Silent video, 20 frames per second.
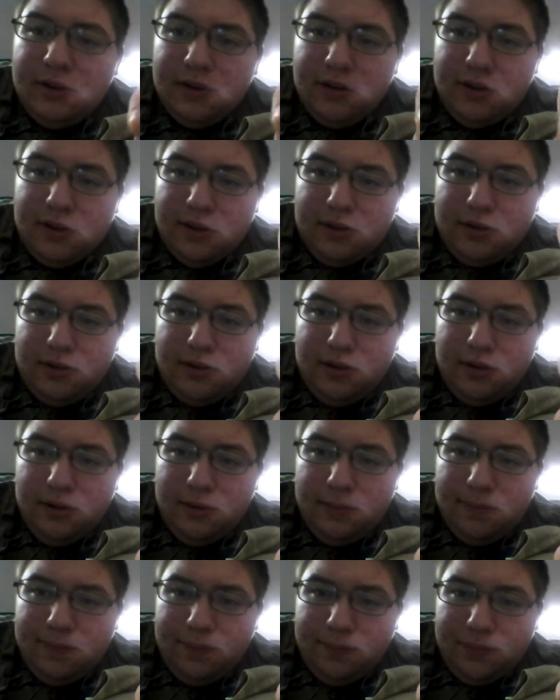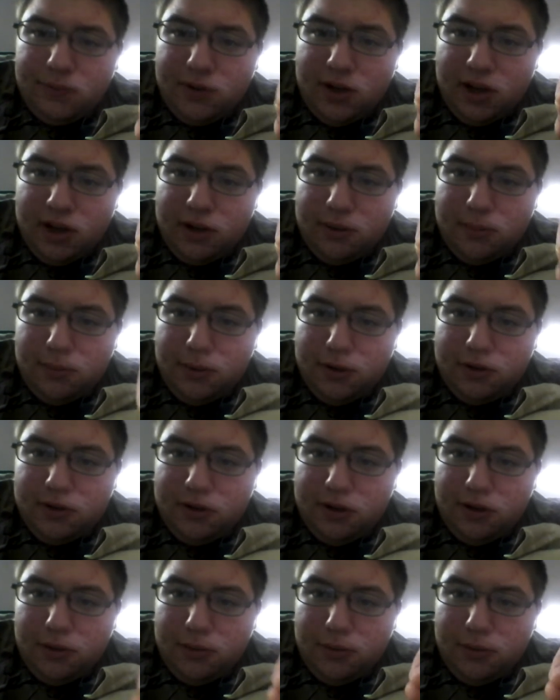just kind of push
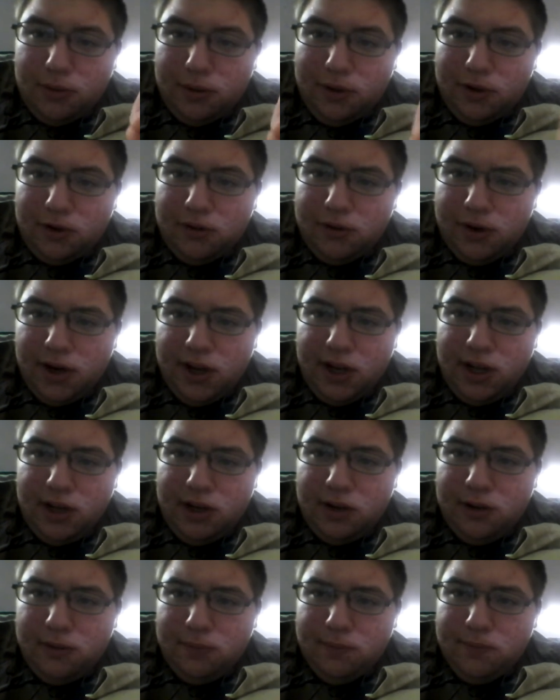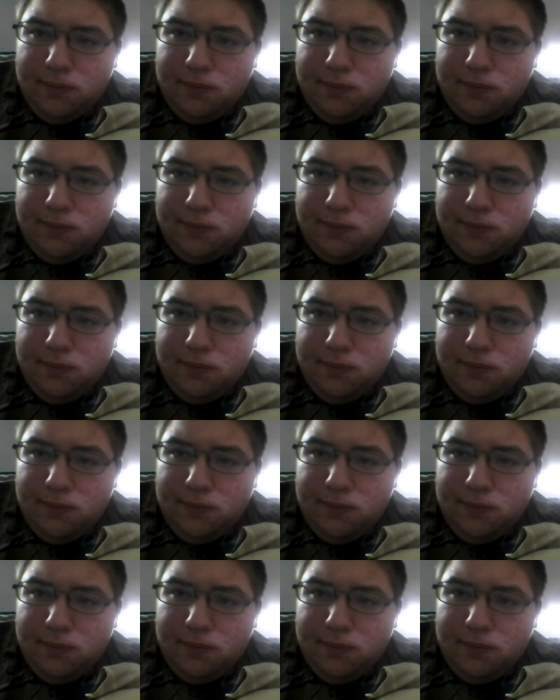it through the drain